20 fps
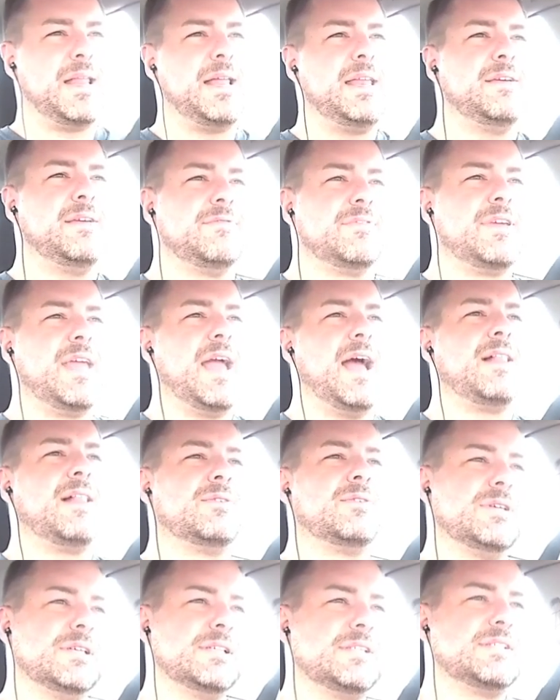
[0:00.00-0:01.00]
plenty of
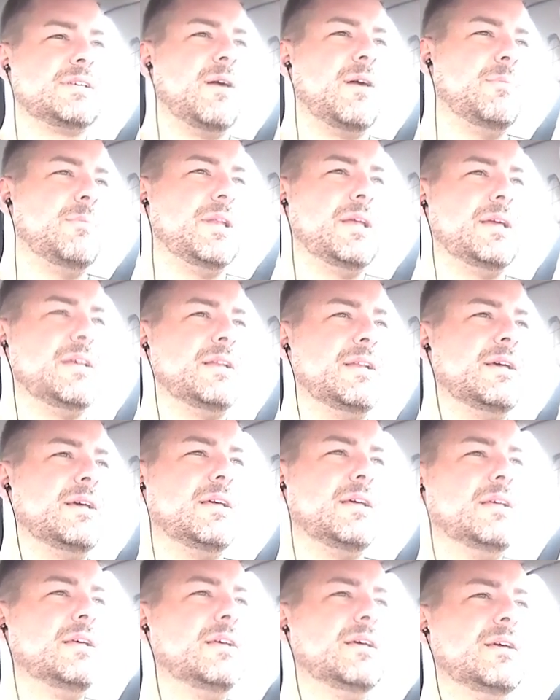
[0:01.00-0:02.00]
calories coming
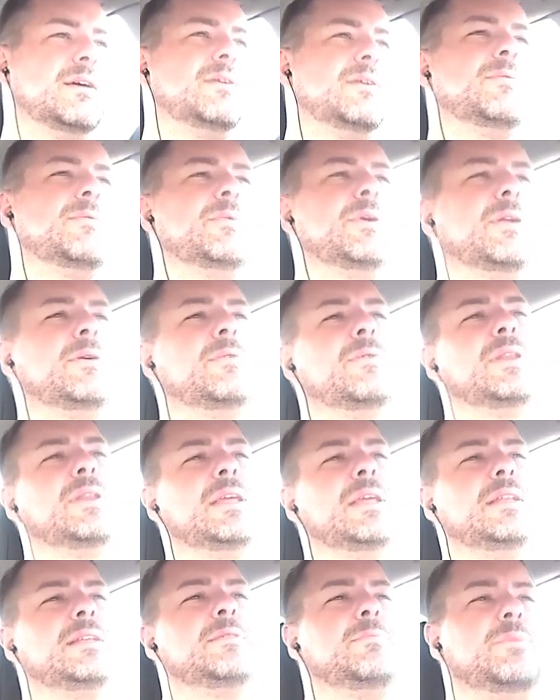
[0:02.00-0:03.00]
in. We
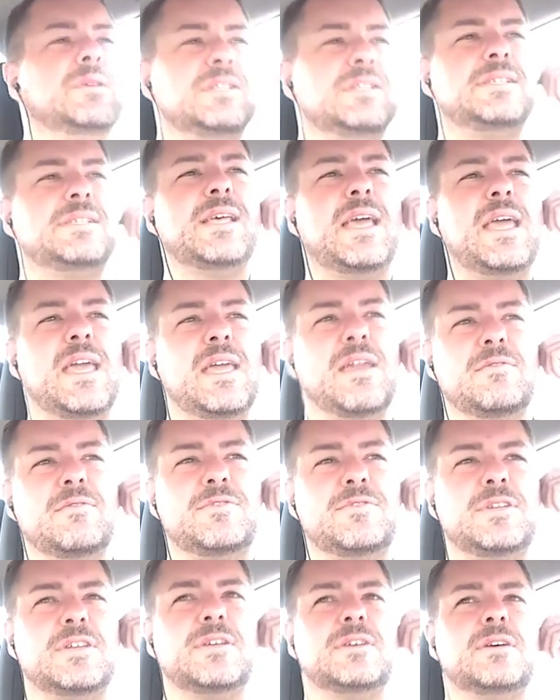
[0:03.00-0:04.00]
don't need to be
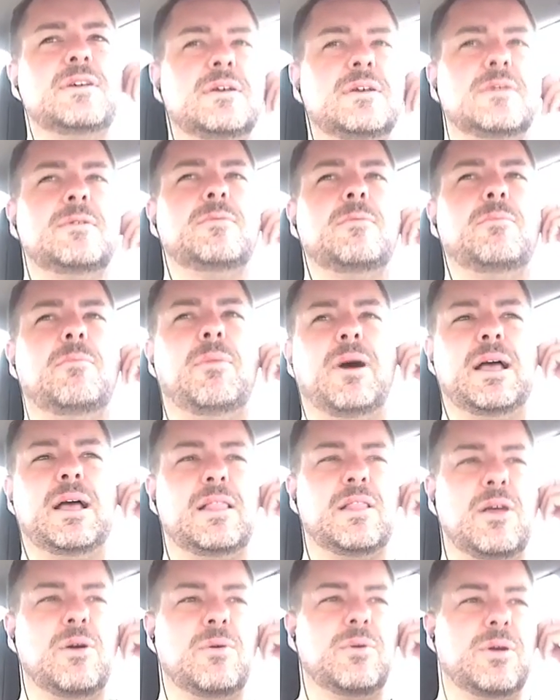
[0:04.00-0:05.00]
saved
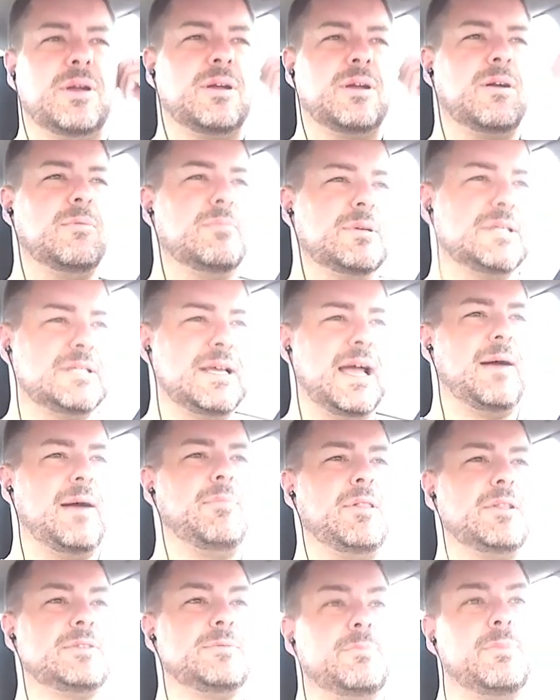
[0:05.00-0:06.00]
by lowering our
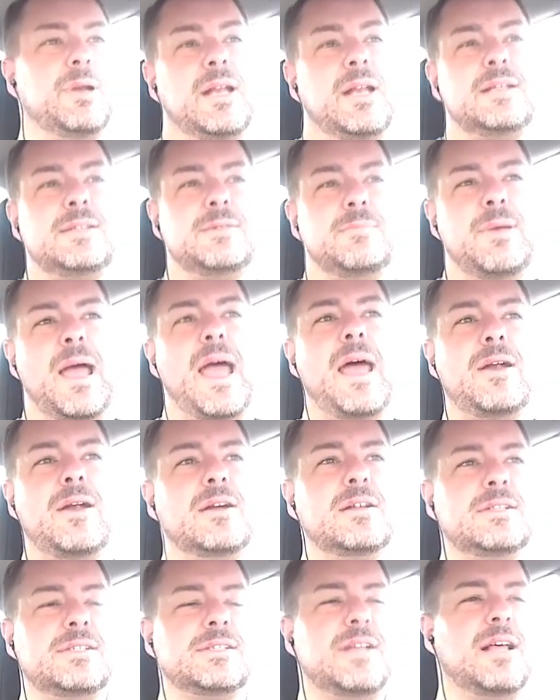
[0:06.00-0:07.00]
metabolism. But it doesn't
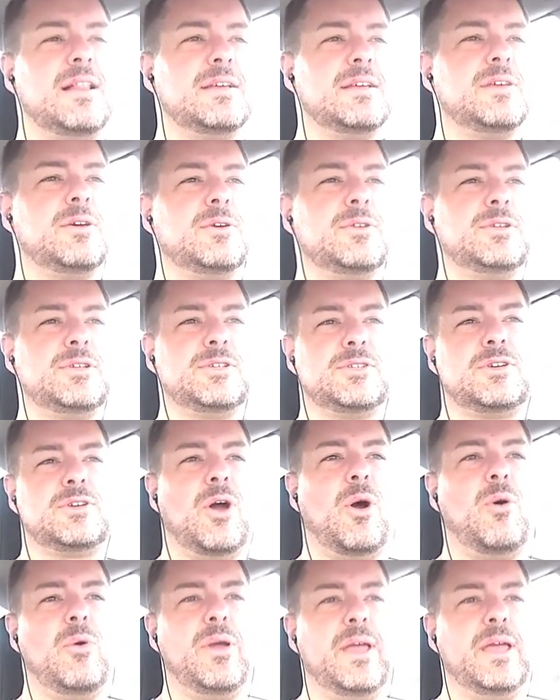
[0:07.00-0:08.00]
matter. It's not like you can just
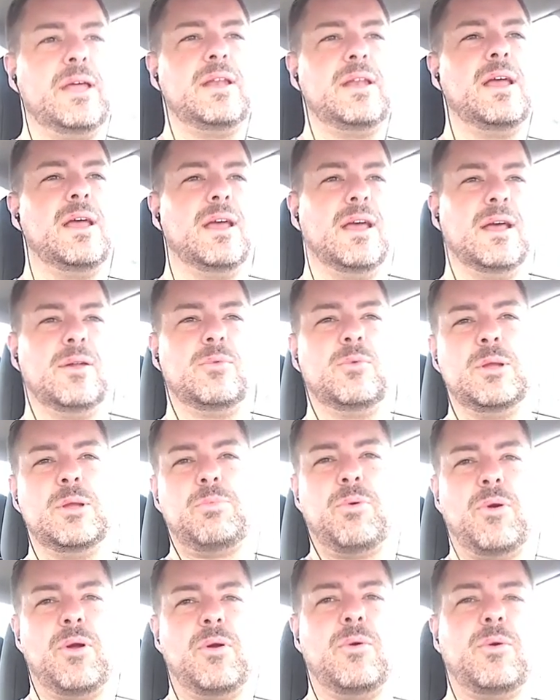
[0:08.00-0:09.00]
go in and
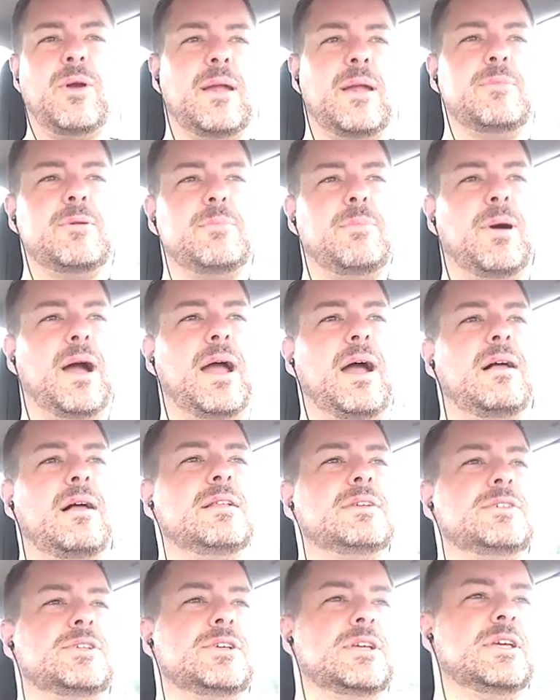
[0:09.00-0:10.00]
reprogram your
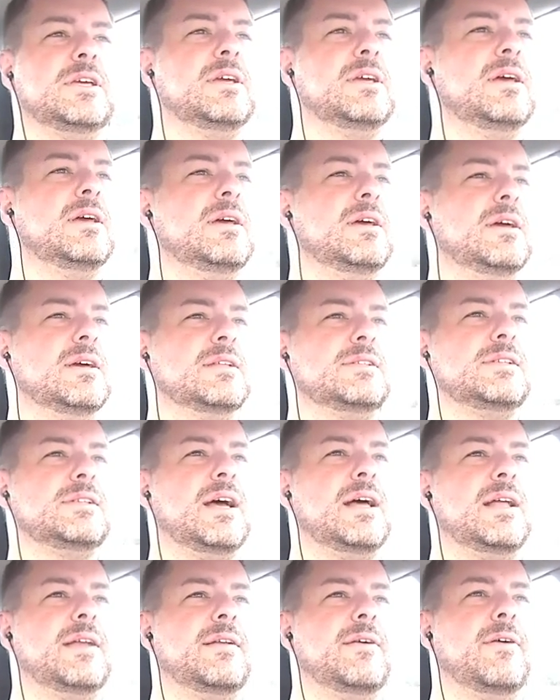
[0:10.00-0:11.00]
biology. It's
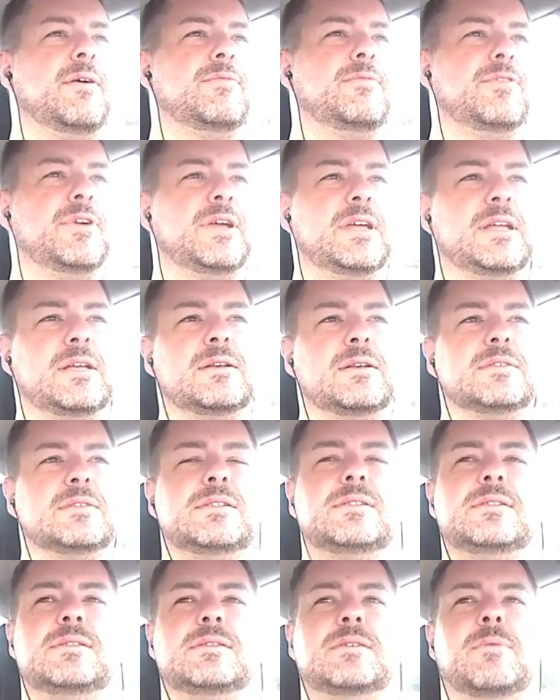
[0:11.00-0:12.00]
not a freaking
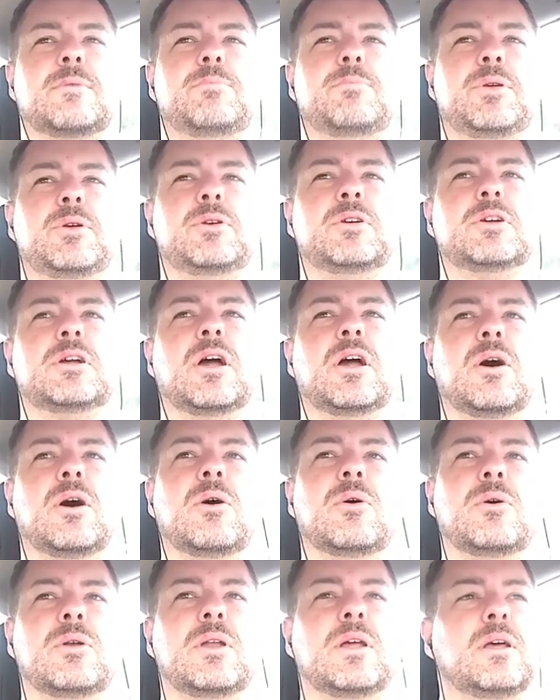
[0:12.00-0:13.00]
computer
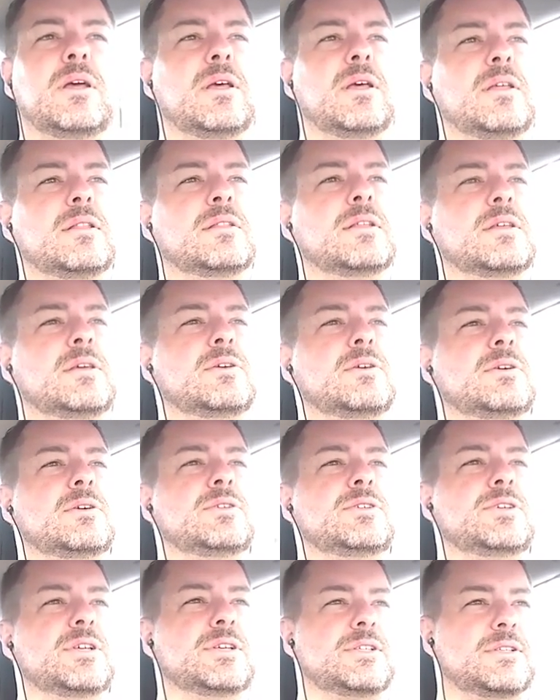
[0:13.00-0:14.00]
code that you
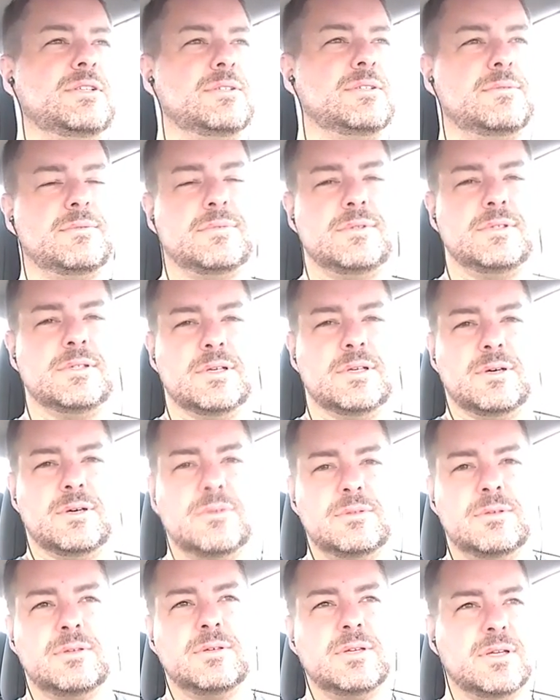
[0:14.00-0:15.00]
can just, you
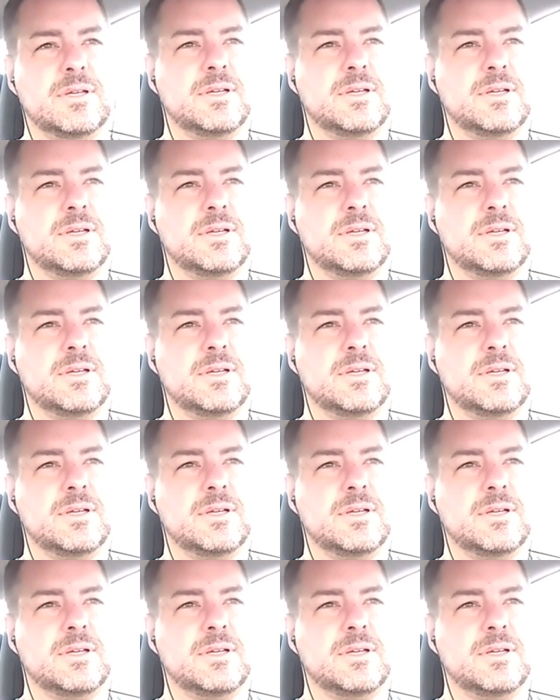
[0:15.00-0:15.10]
know,